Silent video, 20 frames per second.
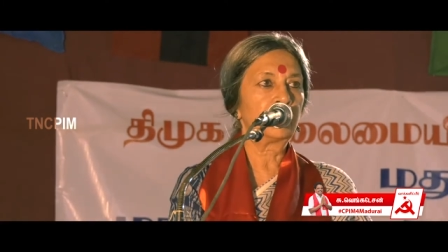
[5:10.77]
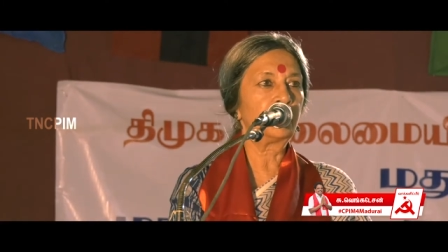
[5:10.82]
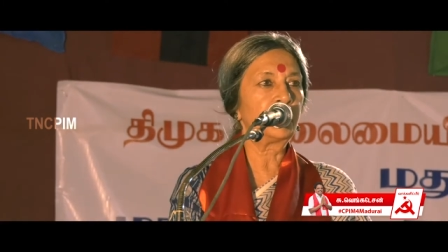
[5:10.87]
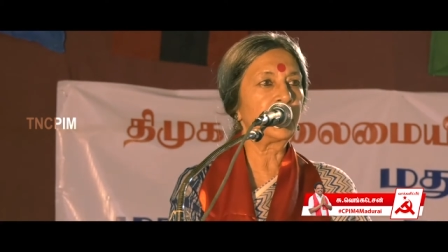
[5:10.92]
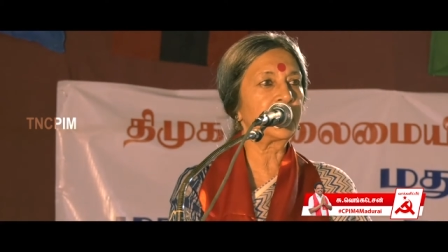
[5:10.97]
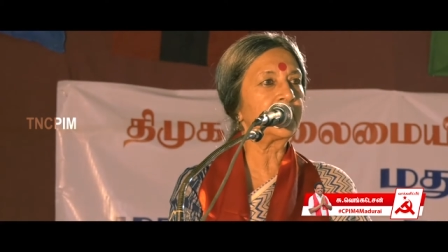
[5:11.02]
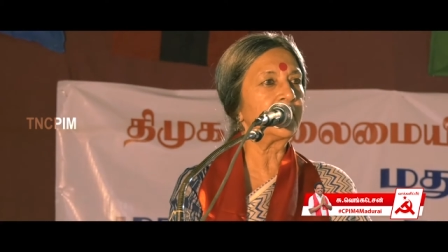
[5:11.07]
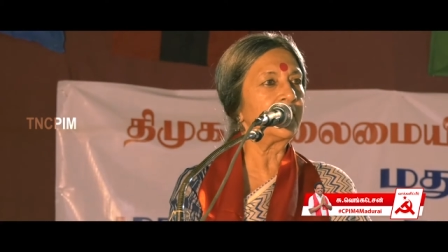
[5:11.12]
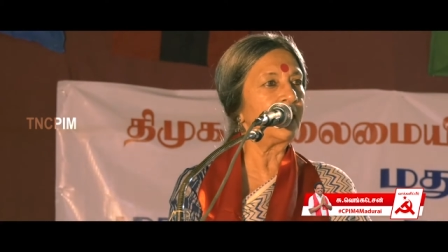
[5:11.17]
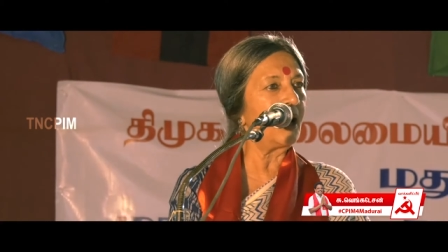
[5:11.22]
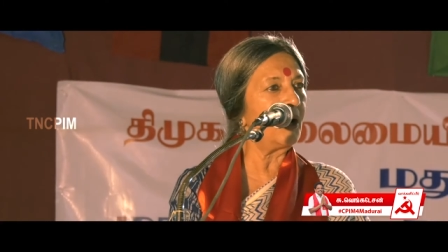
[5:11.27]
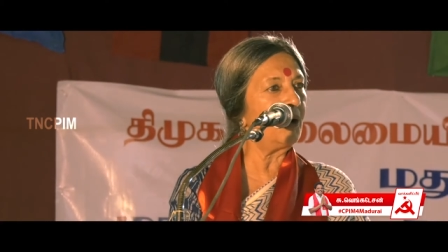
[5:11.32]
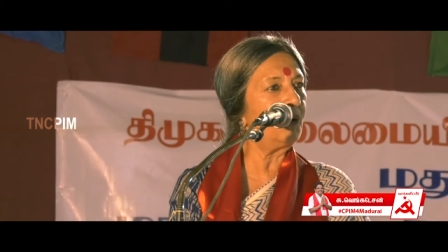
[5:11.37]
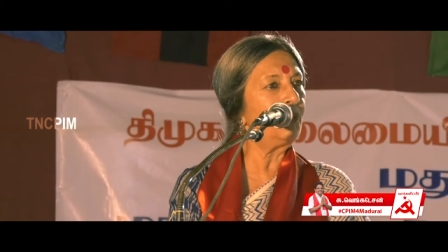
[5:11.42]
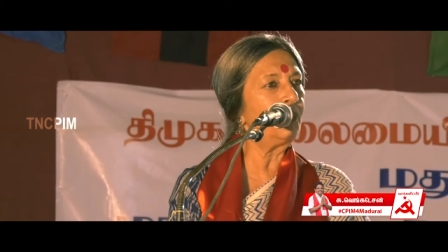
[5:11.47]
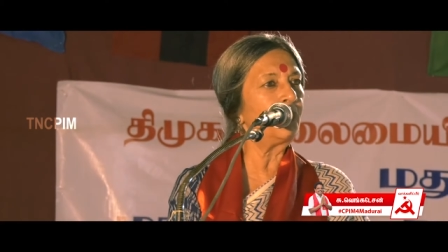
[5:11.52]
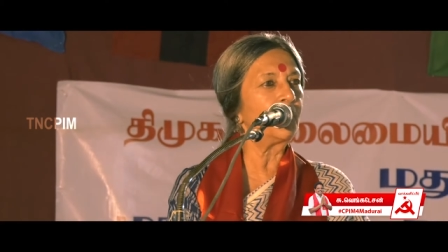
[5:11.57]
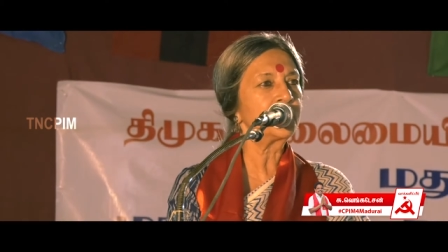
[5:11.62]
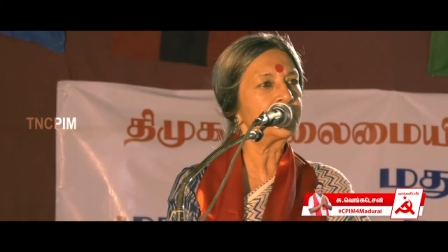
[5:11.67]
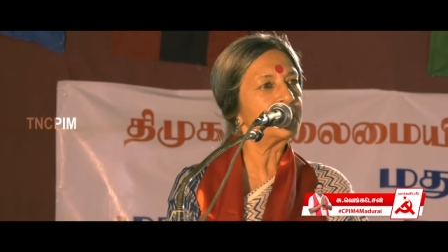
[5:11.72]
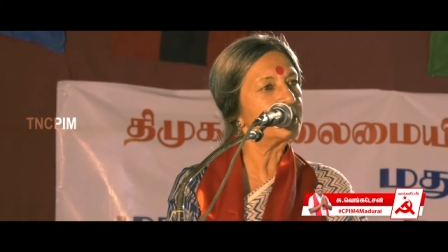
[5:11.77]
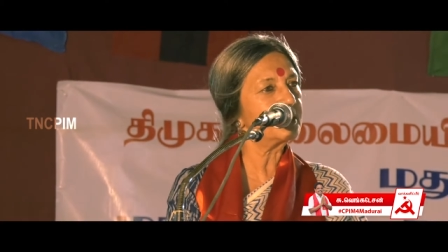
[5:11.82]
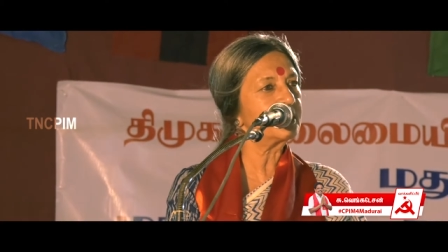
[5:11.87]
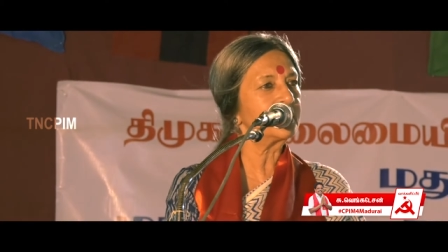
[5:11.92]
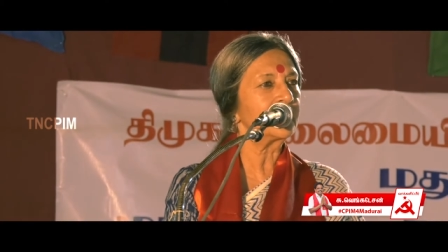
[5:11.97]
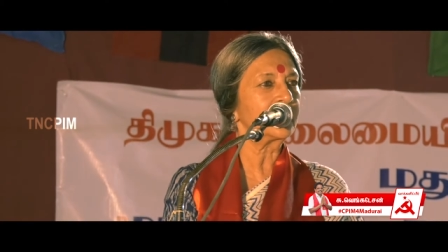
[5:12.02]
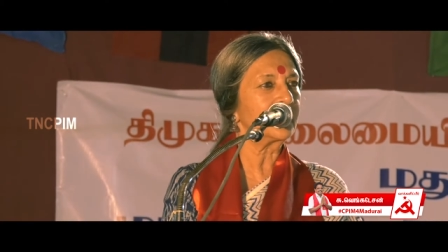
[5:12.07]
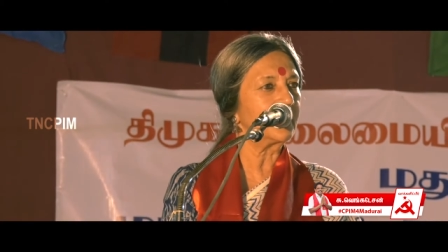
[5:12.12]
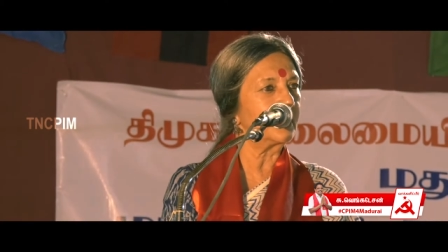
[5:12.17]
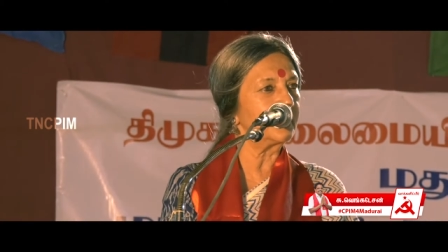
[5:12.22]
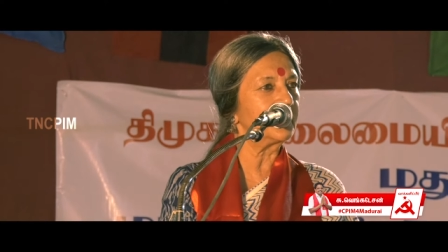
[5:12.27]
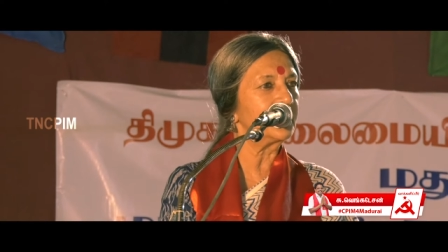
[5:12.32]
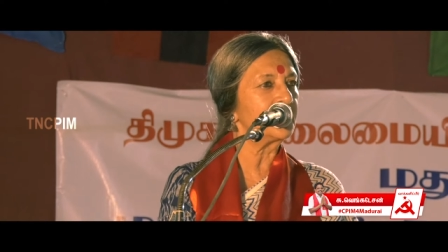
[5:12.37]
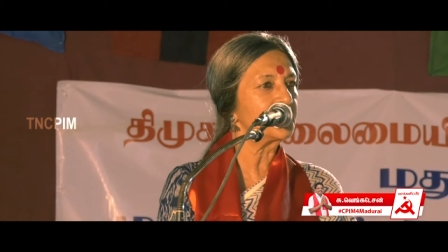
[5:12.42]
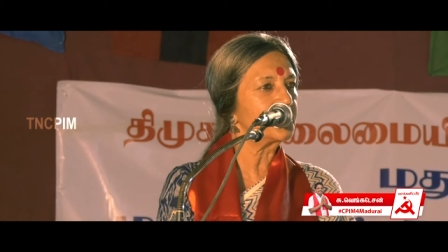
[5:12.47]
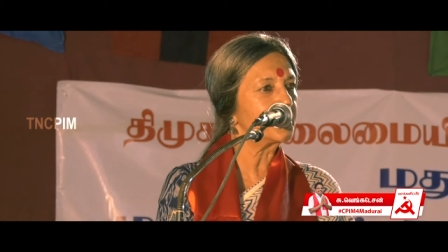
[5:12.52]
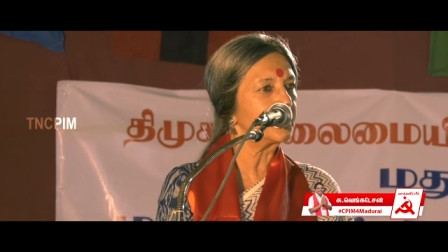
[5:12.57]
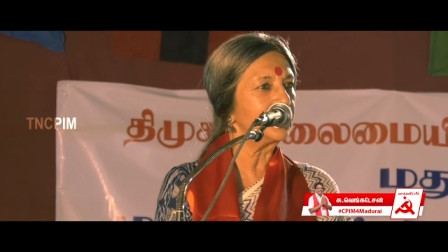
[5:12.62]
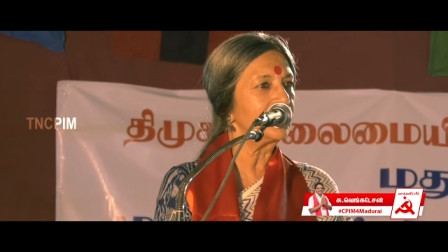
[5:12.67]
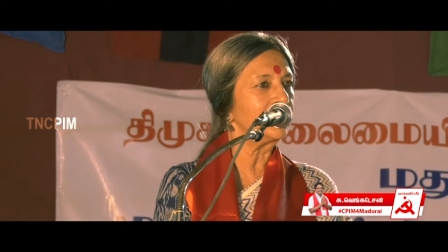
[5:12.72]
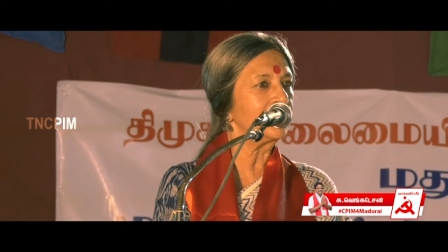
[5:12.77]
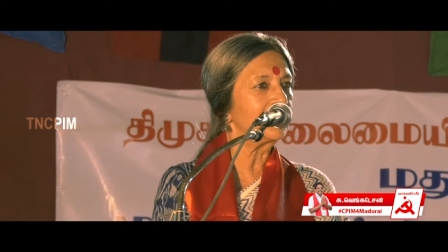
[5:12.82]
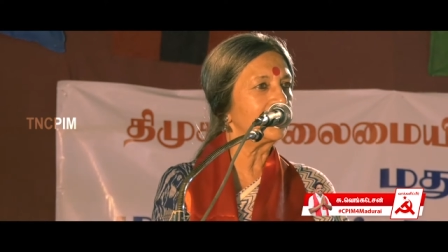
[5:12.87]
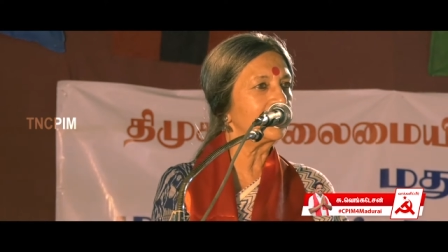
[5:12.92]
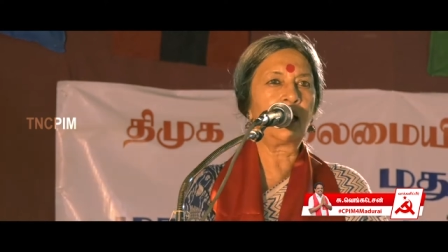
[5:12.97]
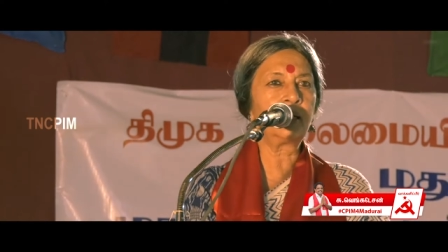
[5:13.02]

But now what is the condition?